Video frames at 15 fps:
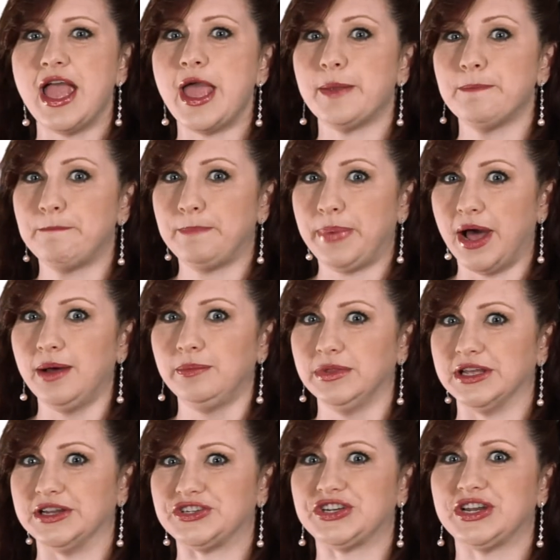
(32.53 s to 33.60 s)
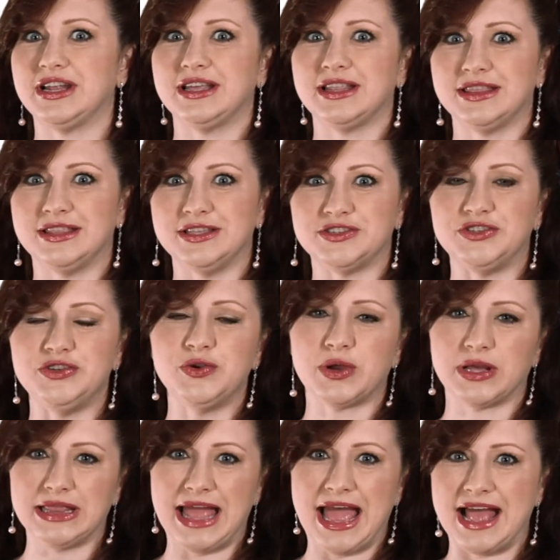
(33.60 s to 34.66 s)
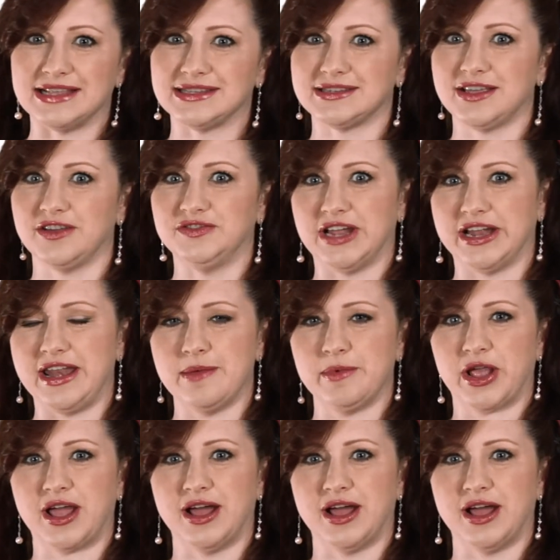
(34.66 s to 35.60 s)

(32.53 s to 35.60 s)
and publish this new class of dynamic